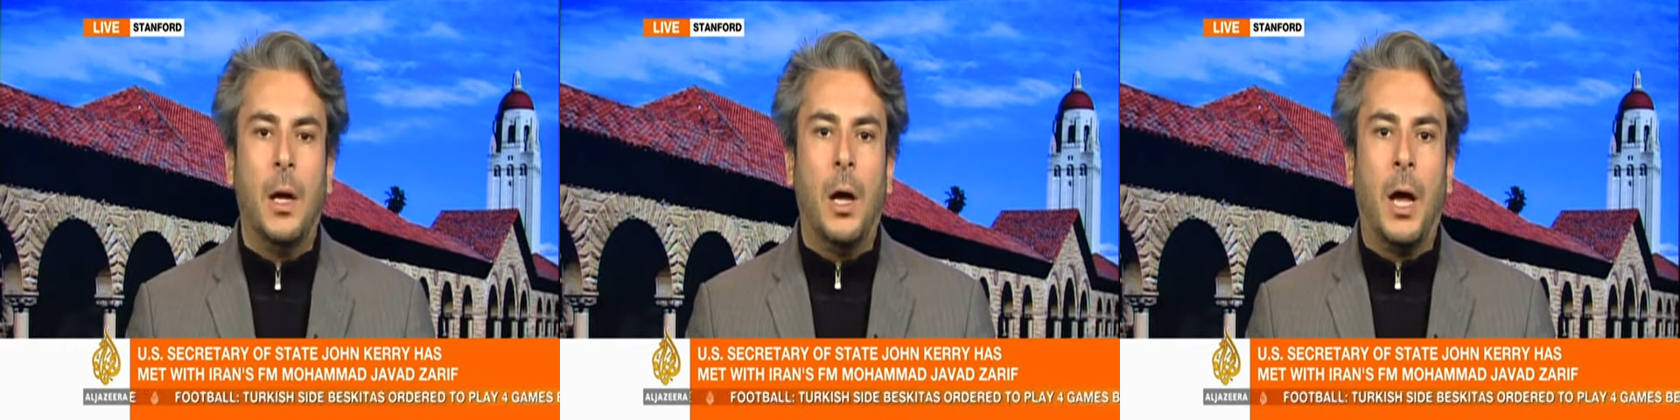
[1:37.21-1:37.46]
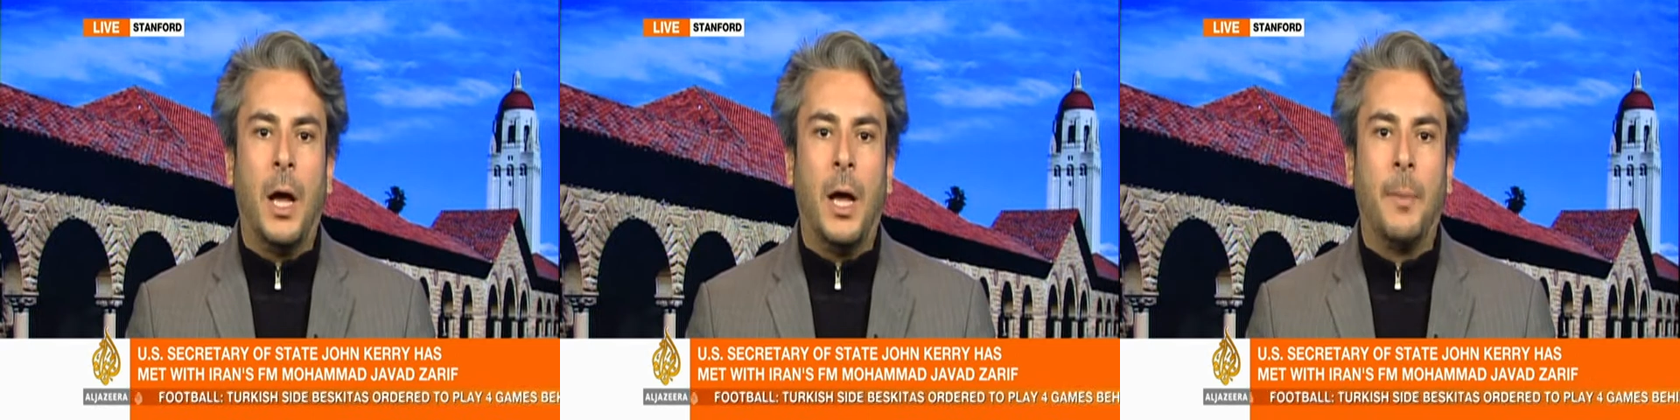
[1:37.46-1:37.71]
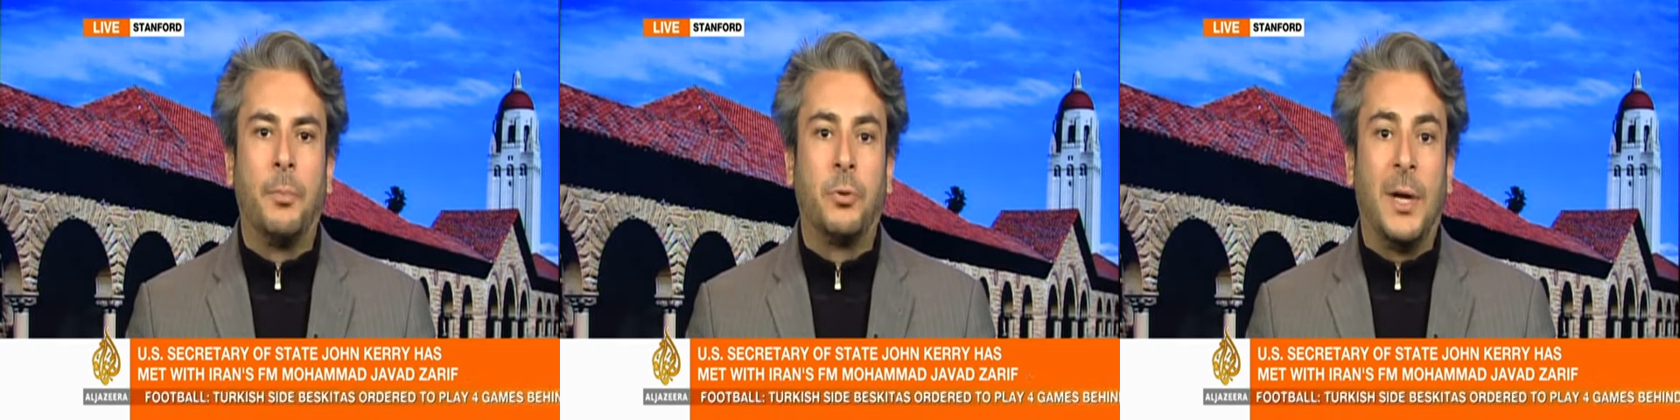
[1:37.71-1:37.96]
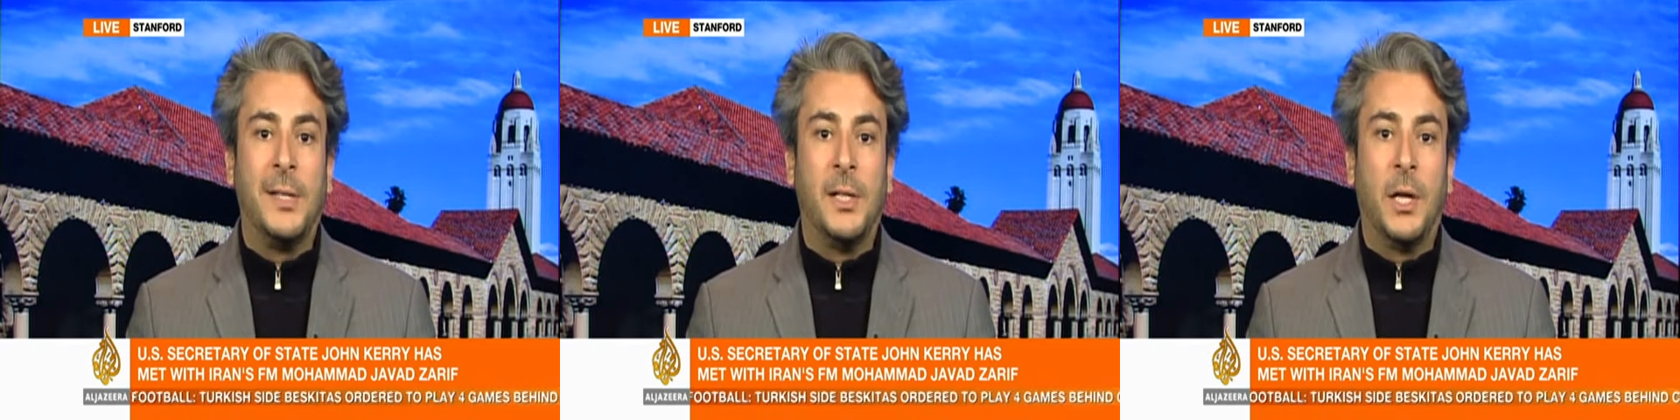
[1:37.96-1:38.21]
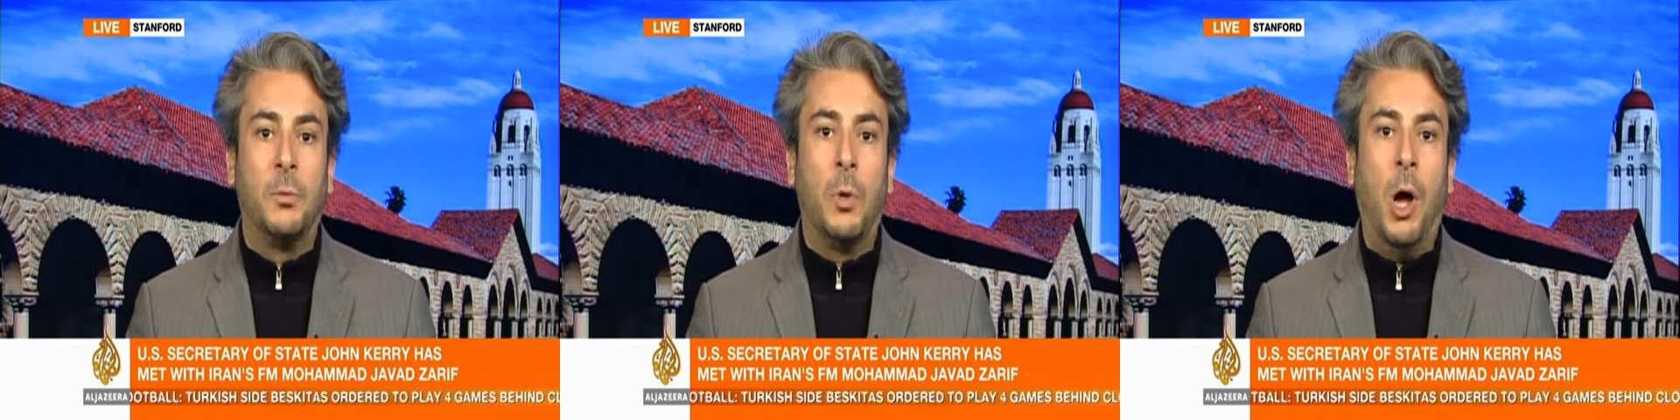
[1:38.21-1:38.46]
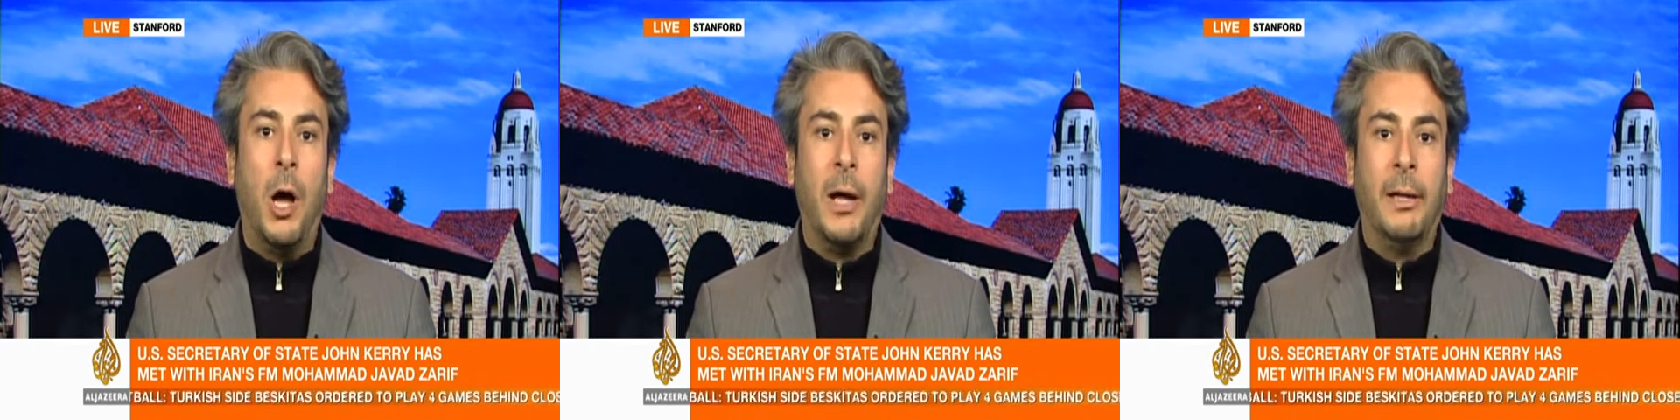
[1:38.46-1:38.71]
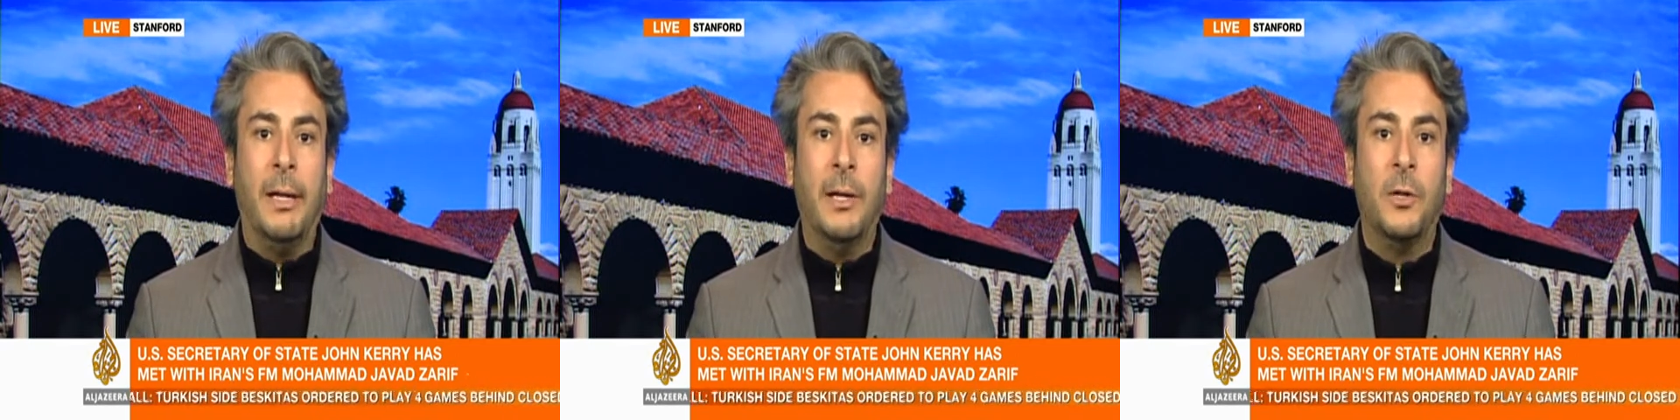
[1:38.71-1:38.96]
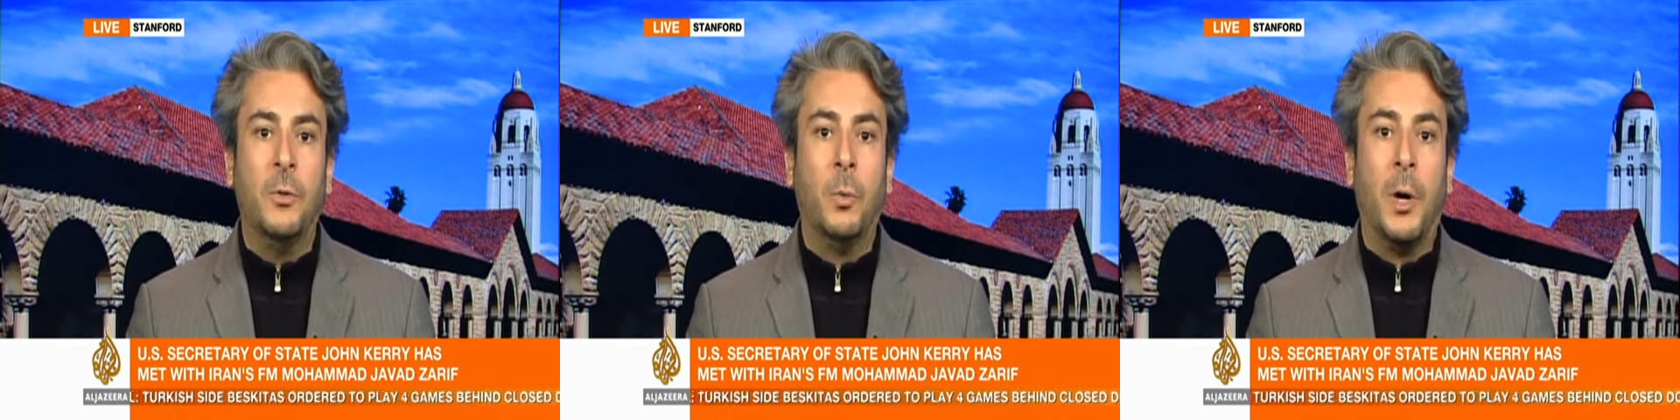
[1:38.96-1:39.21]
President Rouhani,
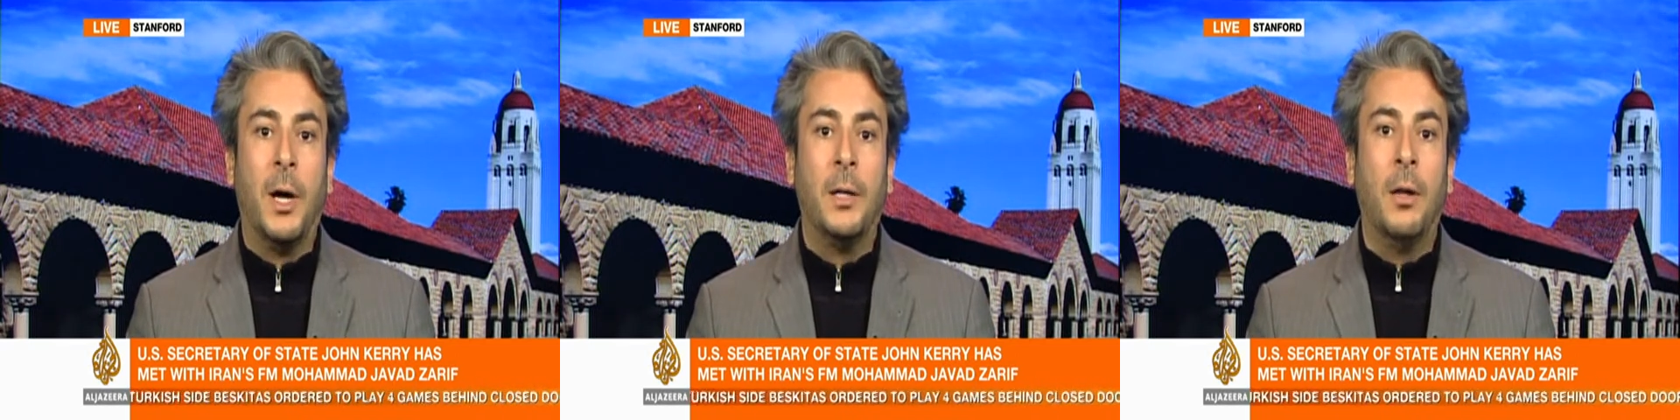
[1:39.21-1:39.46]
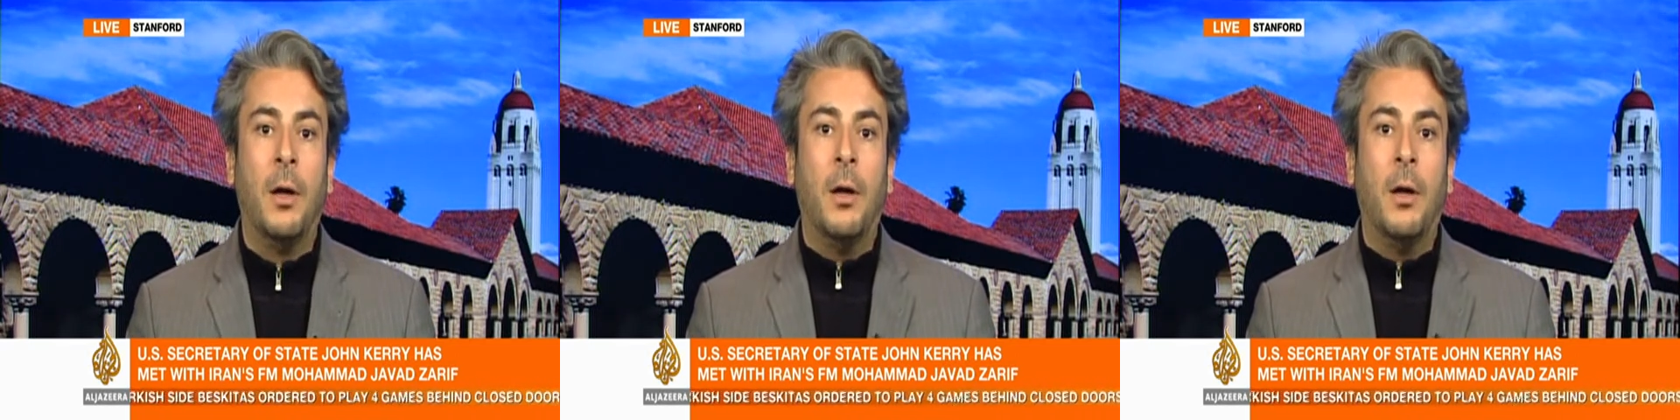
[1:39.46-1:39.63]
who won